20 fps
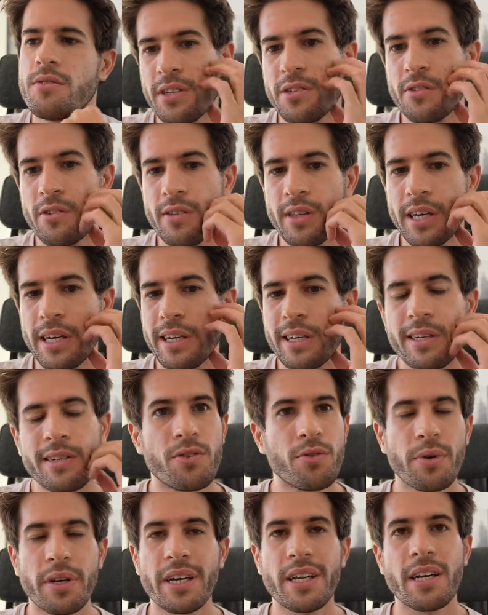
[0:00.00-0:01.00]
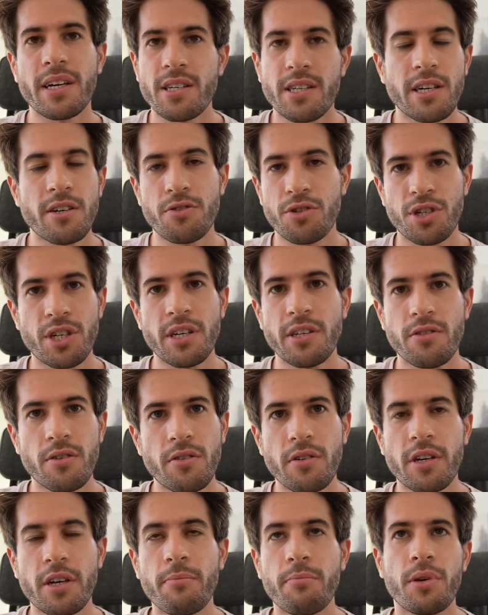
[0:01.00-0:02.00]
It's not like doing an Excel sheet
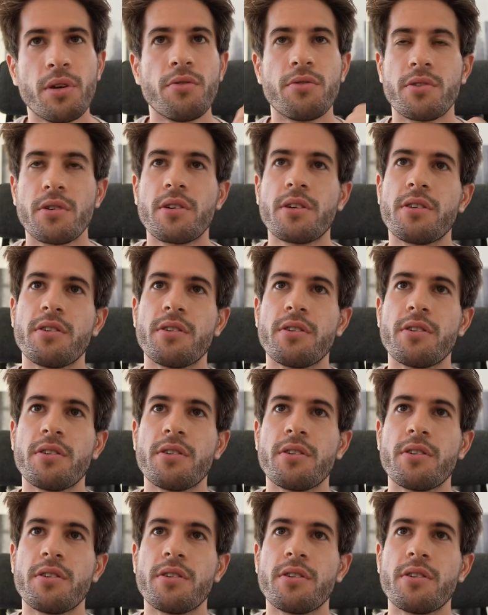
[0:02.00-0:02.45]
on a computer,